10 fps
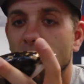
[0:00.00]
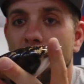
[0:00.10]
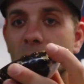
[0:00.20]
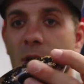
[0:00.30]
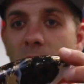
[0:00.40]
would
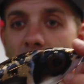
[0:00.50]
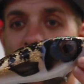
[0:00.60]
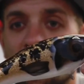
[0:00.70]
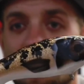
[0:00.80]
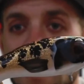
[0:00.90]
be you
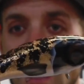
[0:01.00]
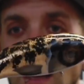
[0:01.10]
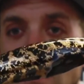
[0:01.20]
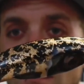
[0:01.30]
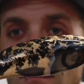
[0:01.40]
have a
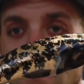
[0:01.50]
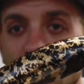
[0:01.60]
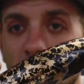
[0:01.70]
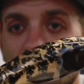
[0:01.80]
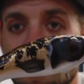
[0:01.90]
bait,
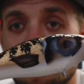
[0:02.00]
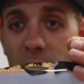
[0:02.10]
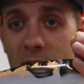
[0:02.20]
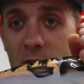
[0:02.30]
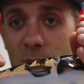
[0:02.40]

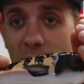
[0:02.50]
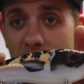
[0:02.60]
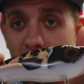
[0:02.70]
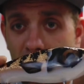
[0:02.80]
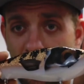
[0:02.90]
finished bait
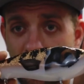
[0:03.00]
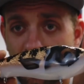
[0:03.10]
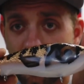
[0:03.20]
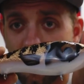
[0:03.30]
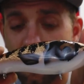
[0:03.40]
like this.